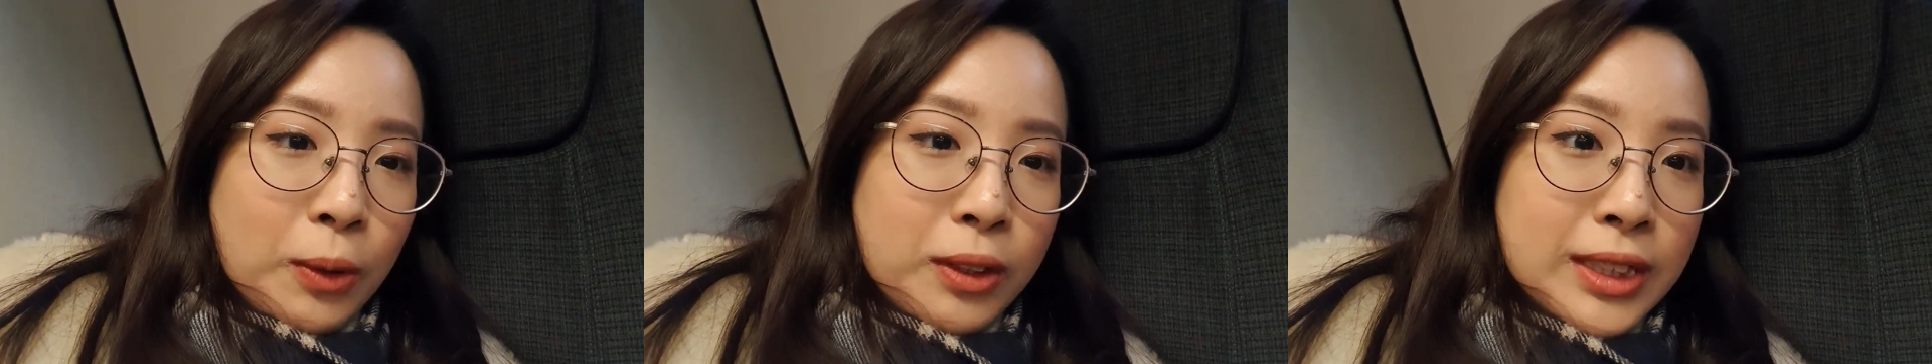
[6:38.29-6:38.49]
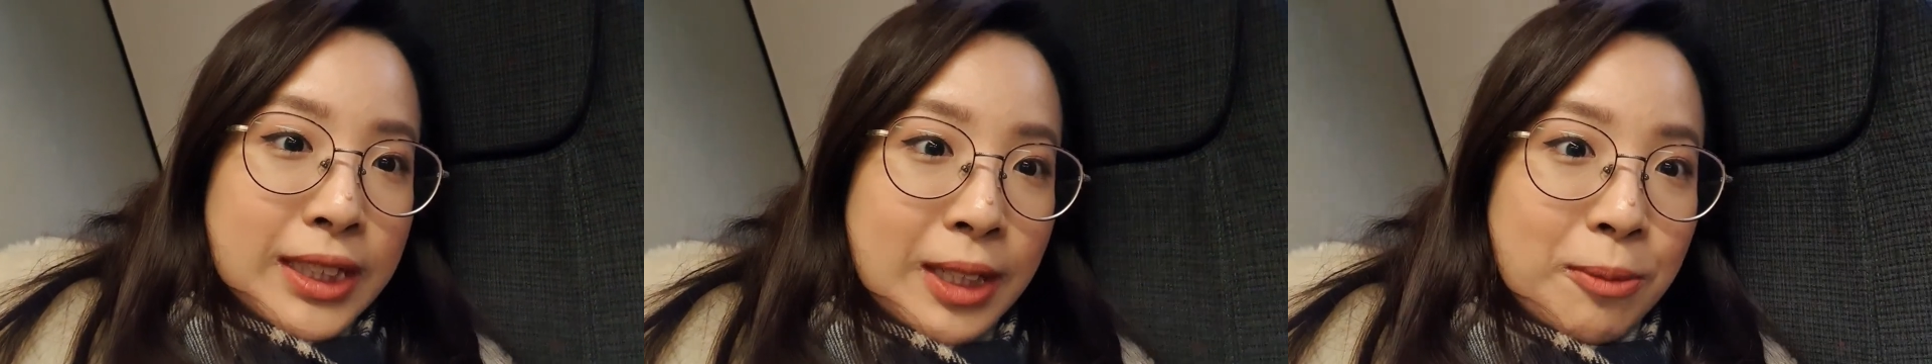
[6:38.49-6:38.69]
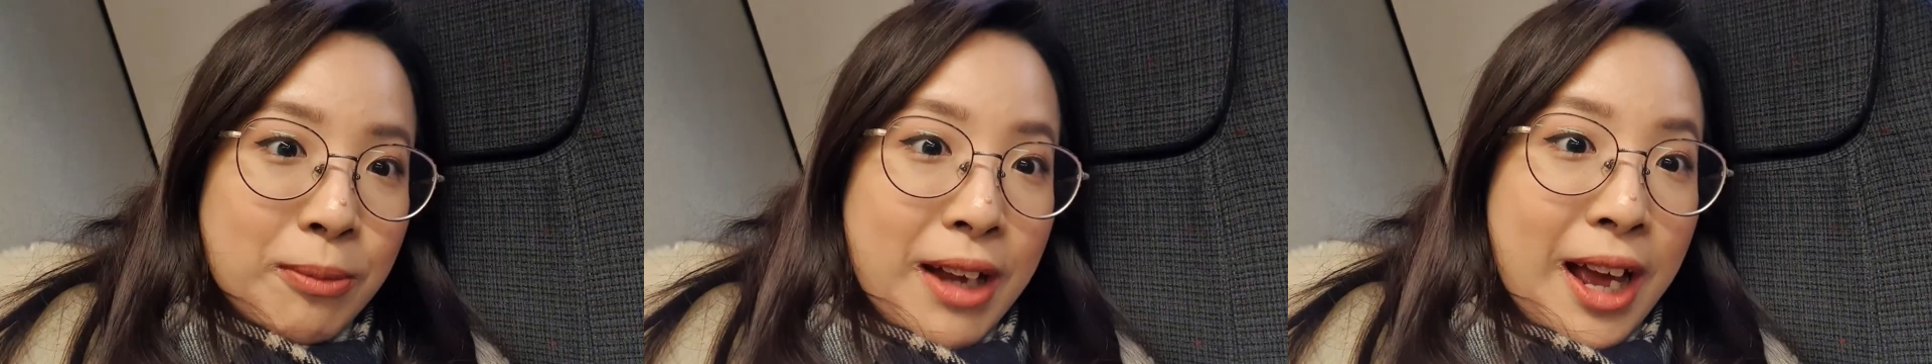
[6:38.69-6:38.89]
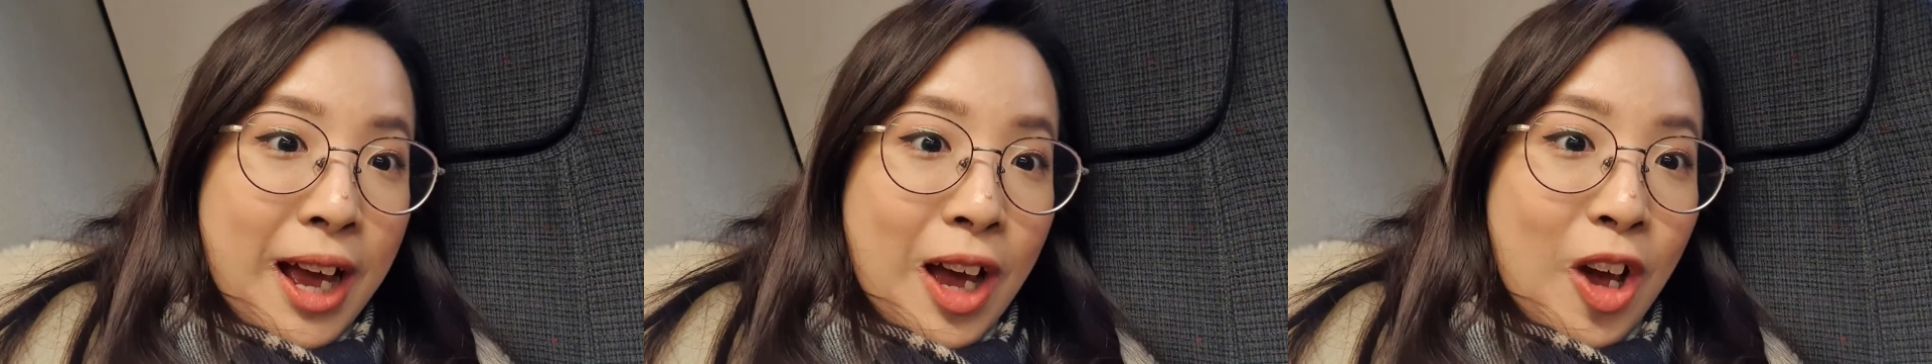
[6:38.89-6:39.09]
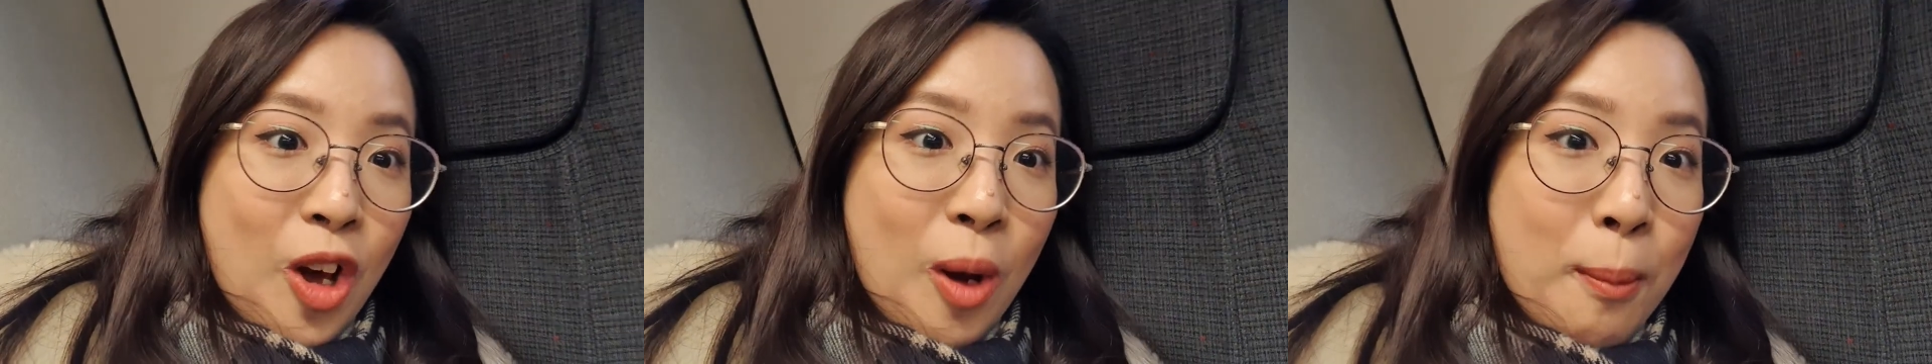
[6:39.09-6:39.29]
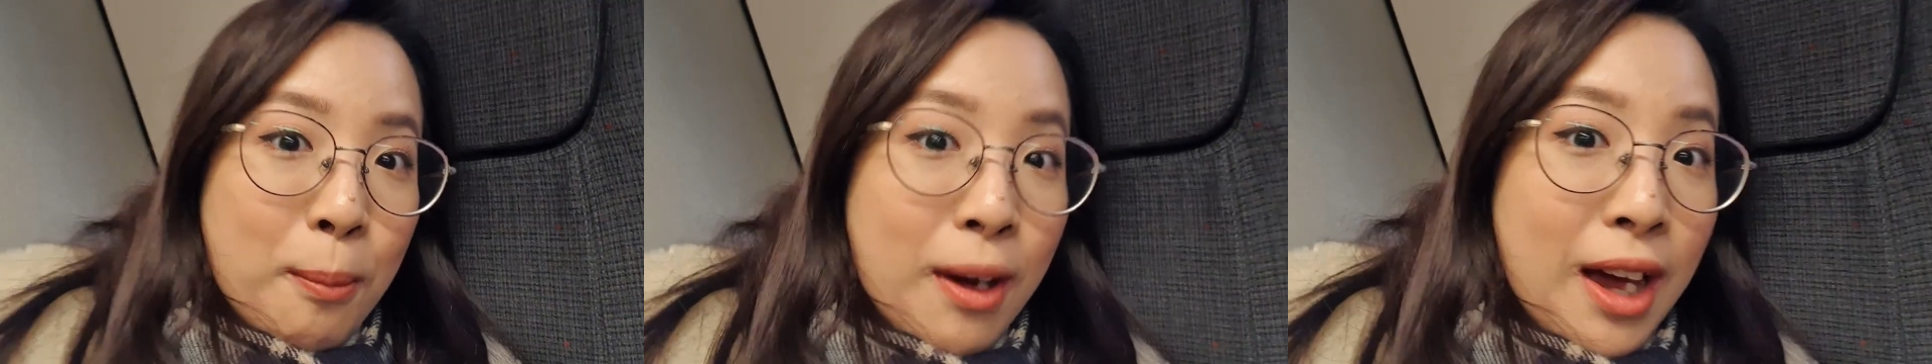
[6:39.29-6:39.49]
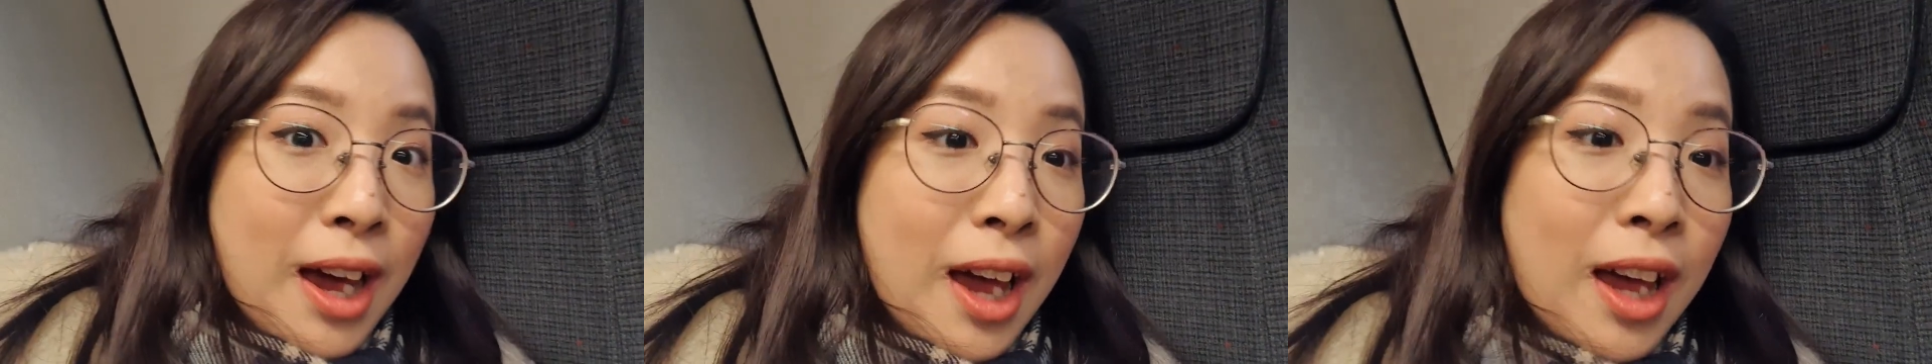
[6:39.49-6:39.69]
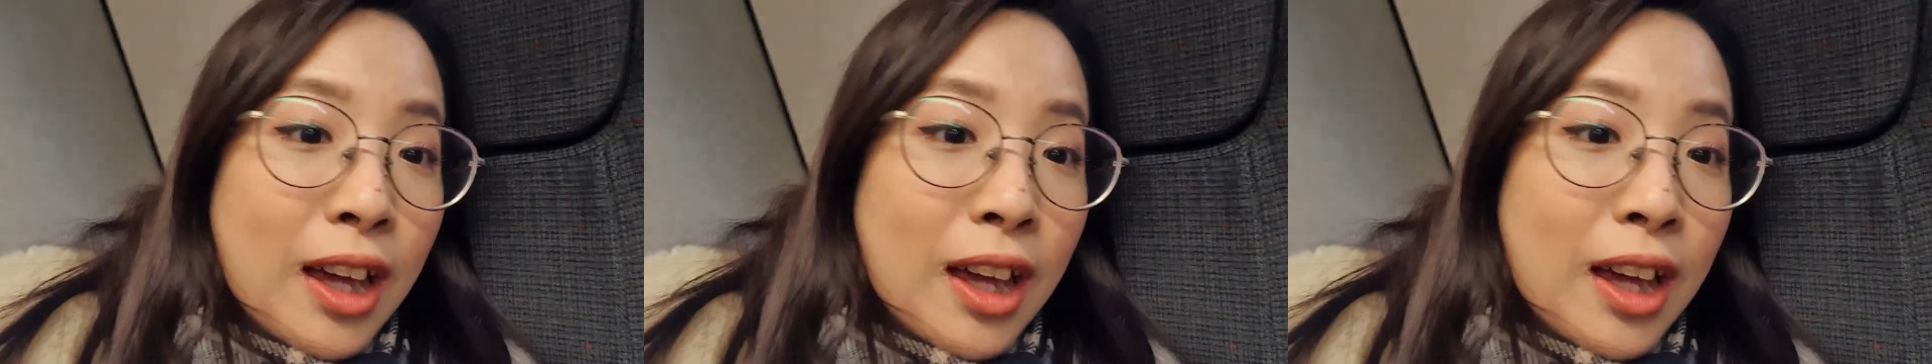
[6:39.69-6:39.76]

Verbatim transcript: will sleep more. Bye,